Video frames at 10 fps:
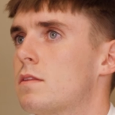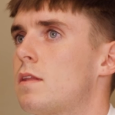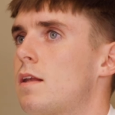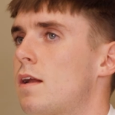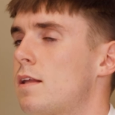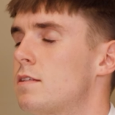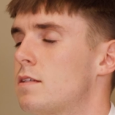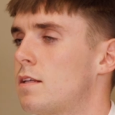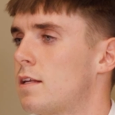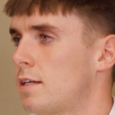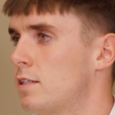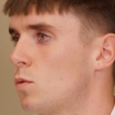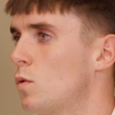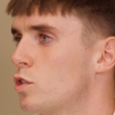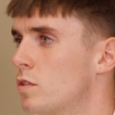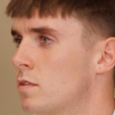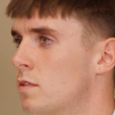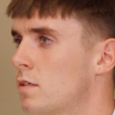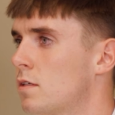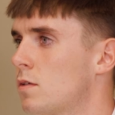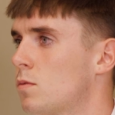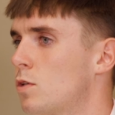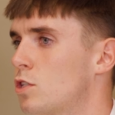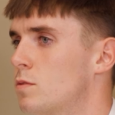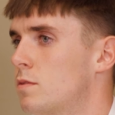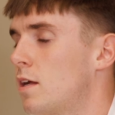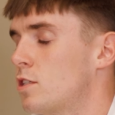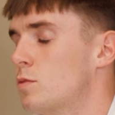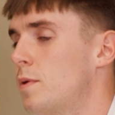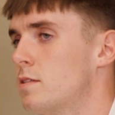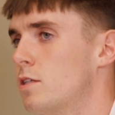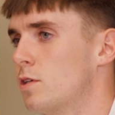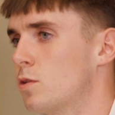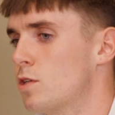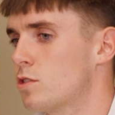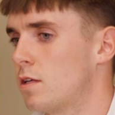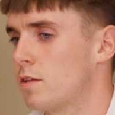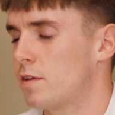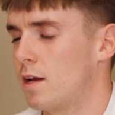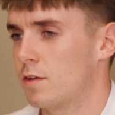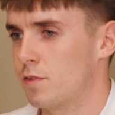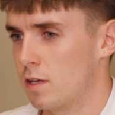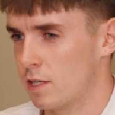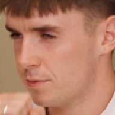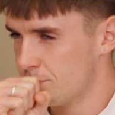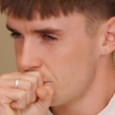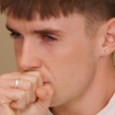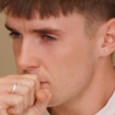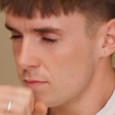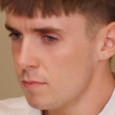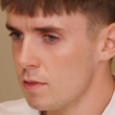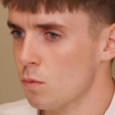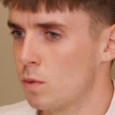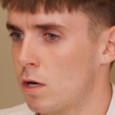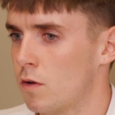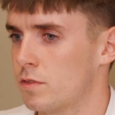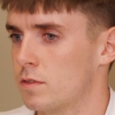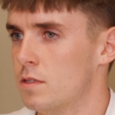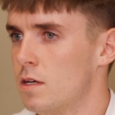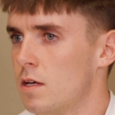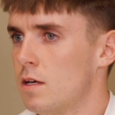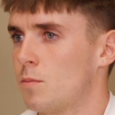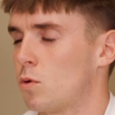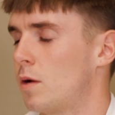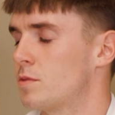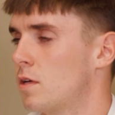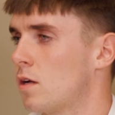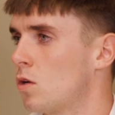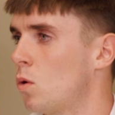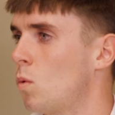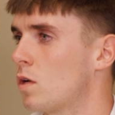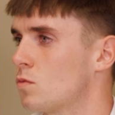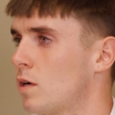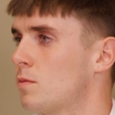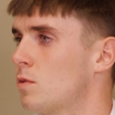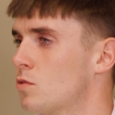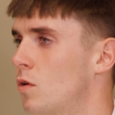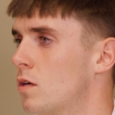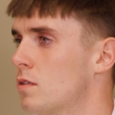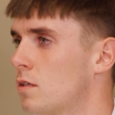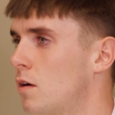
Then that leads into like intuition, that's just basically your intuition, I think. And I feel like we often, more times than not, know what's right and what's wrong.